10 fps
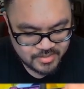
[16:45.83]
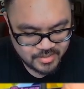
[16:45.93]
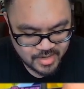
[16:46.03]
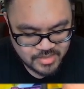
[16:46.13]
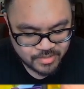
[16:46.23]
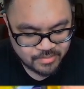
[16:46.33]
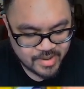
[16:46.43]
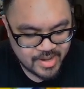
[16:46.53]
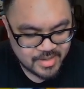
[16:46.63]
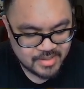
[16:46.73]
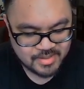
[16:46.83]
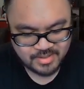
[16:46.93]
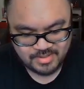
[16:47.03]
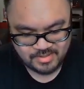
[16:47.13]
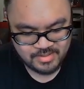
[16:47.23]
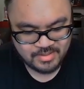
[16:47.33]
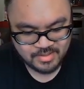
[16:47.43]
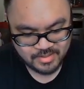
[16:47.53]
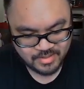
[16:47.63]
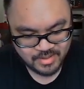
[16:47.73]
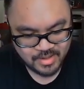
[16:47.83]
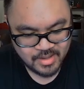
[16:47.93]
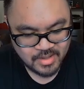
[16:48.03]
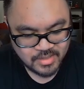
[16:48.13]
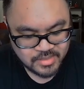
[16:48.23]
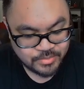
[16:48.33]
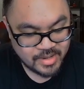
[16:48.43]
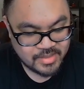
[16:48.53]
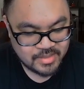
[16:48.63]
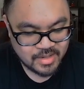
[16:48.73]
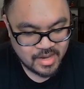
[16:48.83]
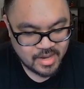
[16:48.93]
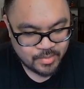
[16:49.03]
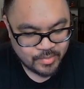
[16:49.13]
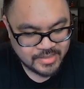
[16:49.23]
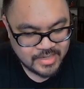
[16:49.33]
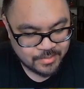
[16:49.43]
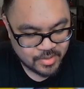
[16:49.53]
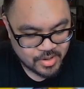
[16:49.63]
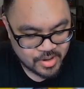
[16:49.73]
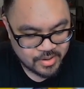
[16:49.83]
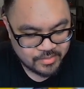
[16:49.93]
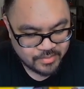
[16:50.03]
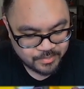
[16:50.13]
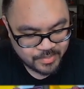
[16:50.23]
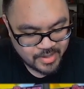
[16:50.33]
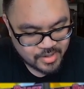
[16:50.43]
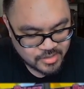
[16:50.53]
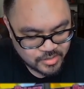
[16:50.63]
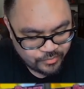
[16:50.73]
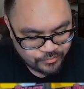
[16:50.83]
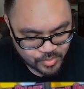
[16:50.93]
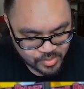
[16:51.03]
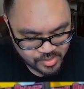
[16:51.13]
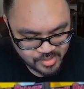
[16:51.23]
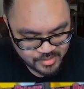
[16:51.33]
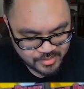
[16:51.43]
It's a white, white tamer card. Play cost is 4.